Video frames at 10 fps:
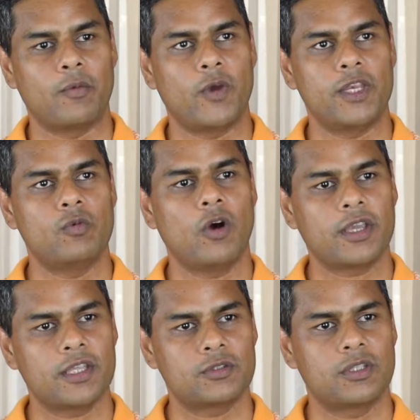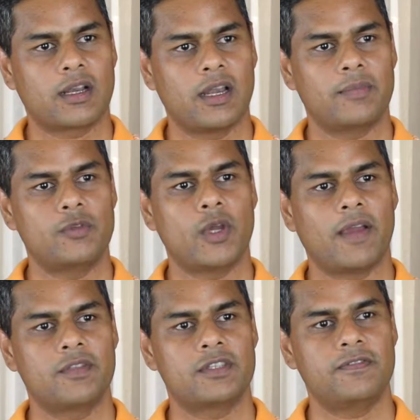When you walk into the club, you
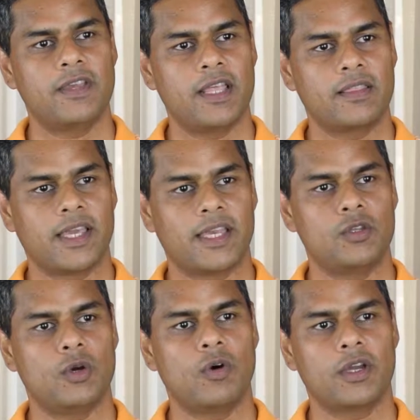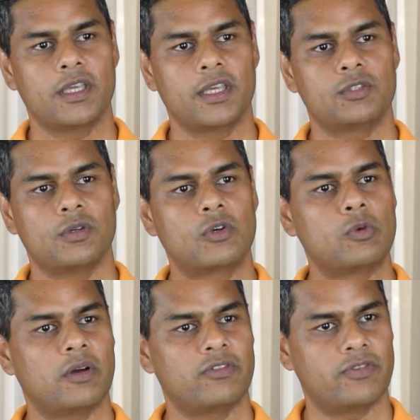have this feeling that you're walking into a
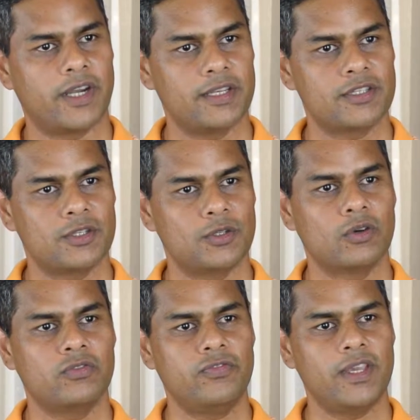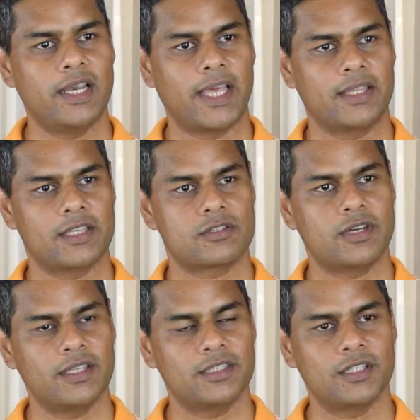group of friends. You don't feel like they're
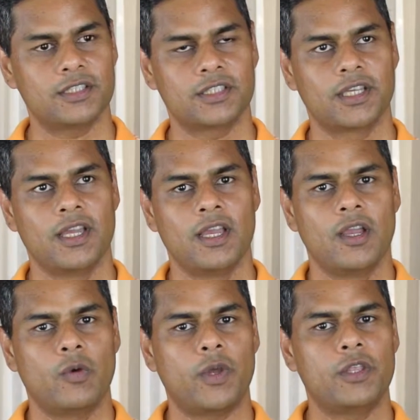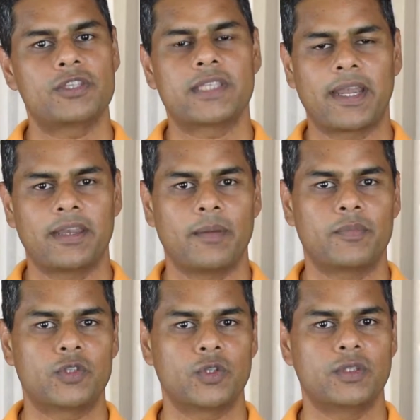strangers. When you stand up
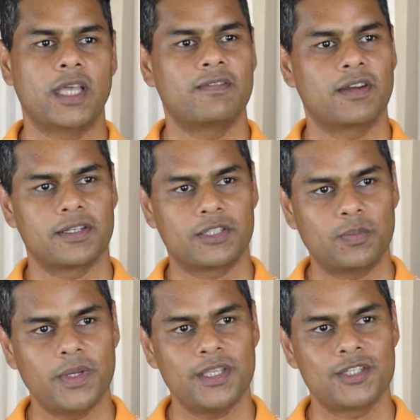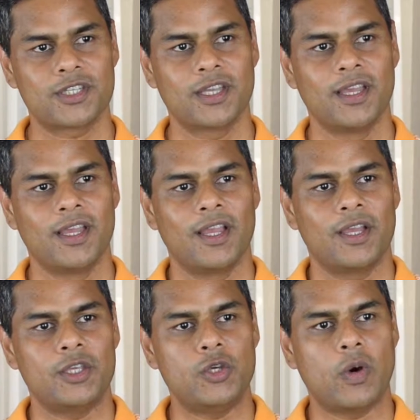to deliver a speech,
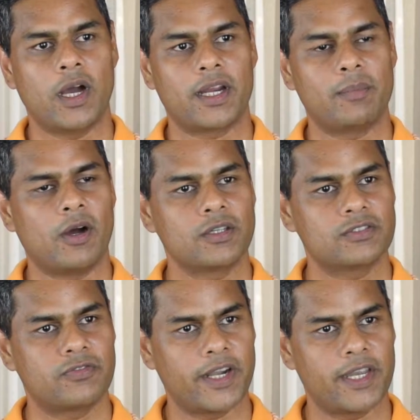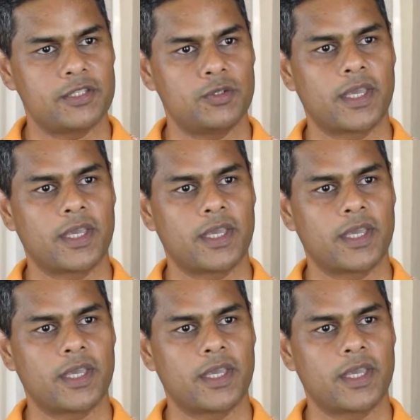you are amongst friends.